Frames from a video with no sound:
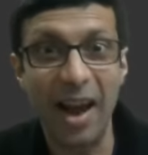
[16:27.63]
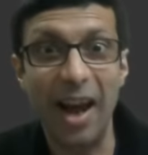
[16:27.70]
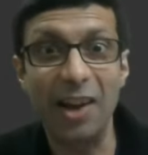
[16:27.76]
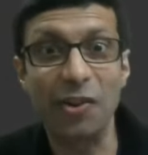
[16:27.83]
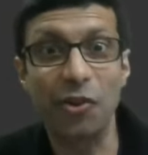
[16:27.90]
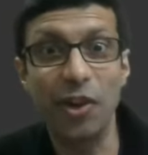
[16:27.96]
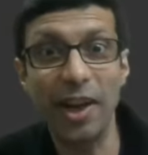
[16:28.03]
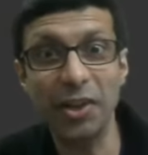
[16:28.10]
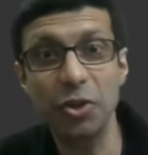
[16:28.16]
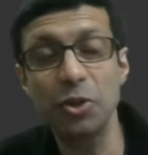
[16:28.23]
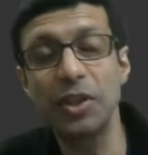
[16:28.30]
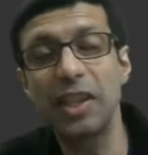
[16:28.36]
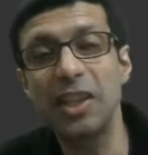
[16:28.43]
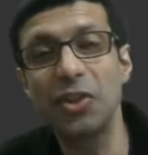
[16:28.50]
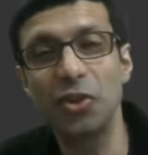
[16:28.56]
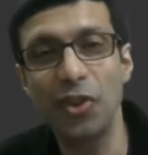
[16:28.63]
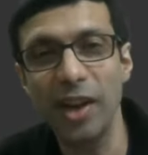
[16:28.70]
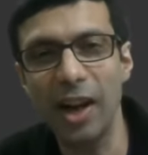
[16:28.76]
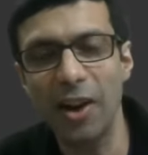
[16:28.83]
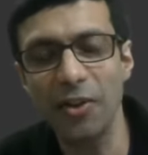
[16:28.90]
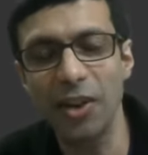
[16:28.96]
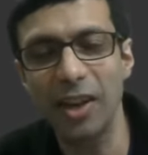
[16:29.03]
And great to see
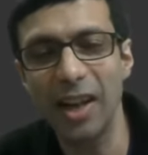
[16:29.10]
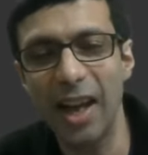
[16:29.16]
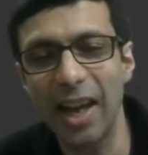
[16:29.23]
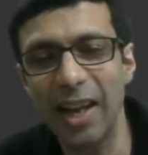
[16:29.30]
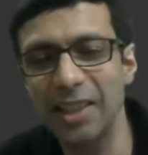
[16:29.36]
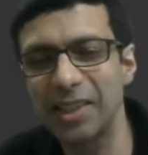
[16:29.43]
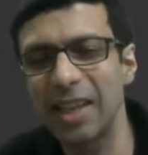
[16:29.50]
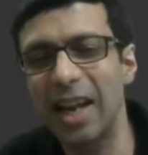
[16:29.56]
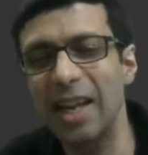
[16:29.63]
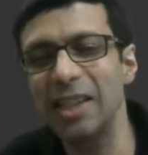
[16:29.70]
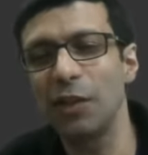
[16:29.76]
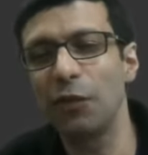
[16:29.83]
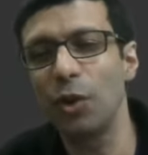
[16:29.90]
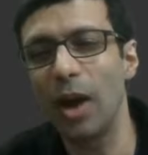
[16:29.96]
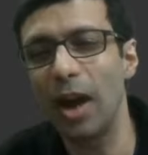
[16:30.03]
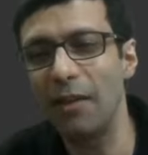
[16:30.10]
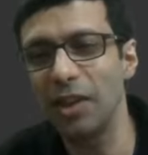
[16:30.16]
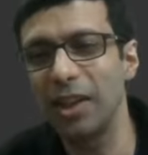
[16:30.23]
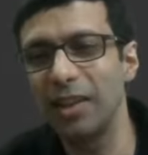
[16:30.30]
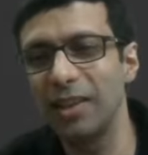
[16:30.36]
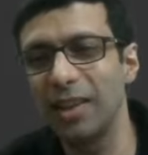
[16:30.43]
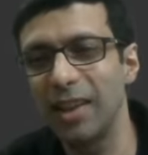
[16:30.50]
three hundred likes. Guys, if you
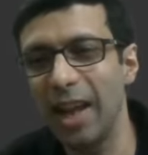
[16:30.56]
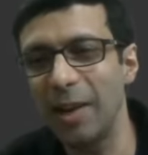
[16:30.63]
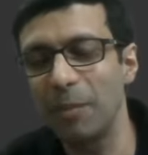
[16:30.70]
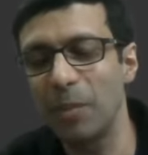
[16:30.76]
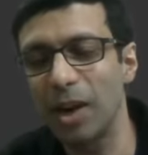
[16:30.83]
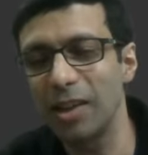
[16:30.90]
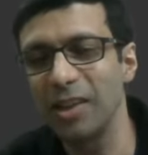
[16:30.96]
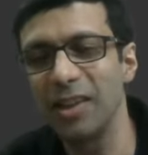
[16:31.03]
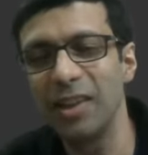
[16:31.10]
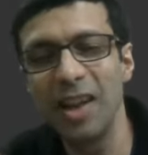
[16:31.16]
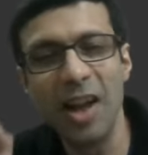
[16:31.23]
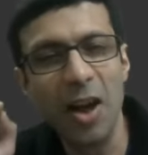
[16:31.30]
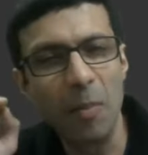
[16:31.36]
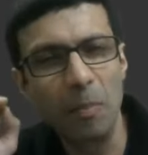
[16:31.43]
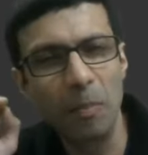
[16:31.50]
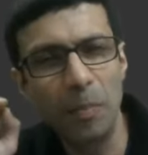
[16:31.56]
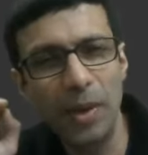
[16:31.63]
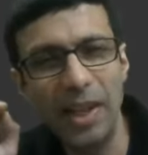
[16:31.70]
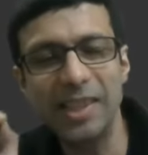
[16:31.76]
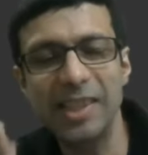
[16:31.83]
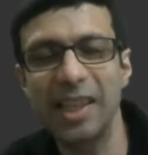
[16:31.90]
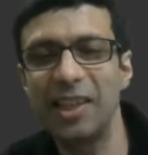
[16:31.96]
haven't hit the like button,
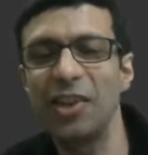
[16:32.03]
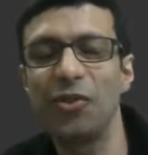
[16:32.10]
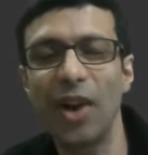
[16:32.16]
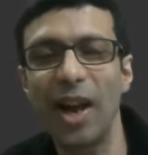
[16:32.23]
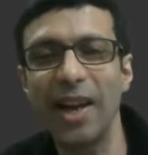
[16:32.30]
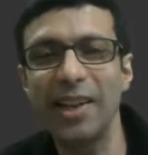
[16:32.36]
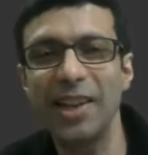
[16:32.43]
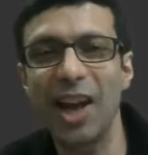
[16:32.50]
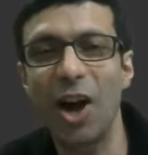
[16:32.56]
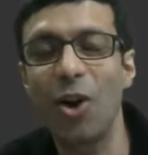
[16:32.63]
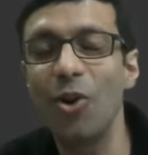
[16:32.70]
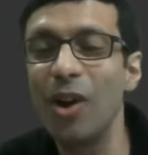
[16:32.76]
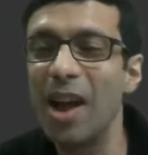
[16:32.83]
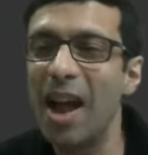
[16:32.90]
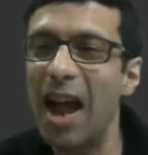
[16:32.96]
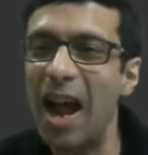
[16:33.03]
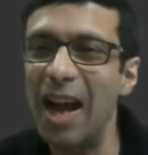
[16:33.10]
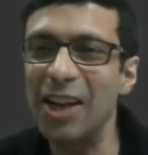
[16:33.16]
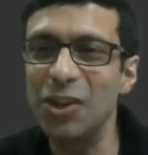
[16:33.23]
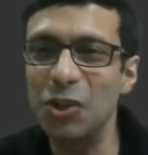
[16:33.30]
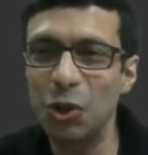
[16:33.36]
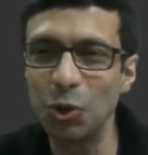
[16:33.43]
please hit it right now
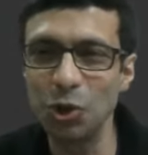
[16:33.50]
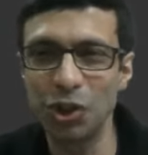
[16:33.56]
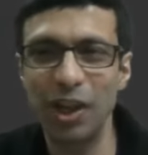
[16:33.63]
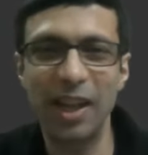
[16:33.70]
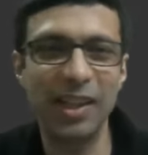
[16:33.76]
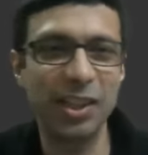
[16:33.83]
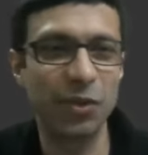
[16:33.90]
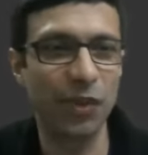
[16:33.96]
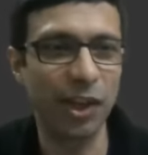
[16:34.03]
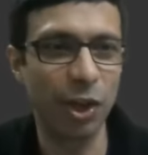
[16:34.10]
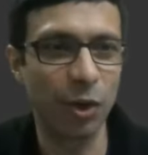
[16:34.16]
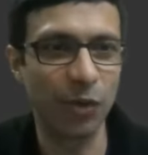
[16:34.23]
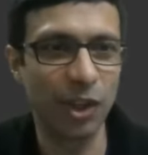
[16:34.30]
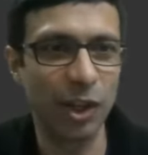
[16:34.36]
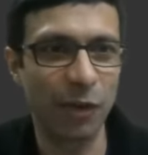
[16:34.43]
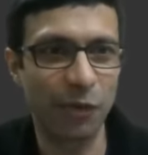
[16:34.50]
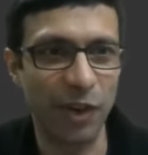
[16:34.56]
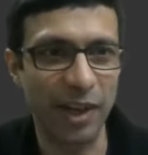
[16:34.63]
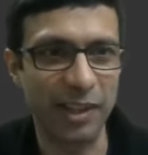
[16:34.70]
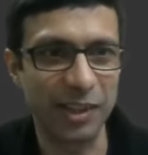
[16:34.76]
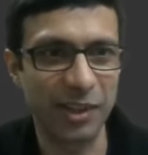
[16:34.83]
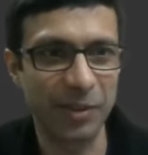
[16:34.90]
and do share this video with your
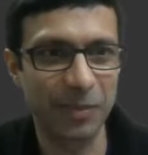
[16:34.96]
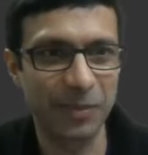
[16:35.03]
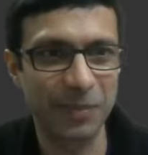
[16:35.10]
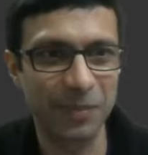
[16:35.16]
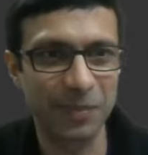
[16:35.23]
friends.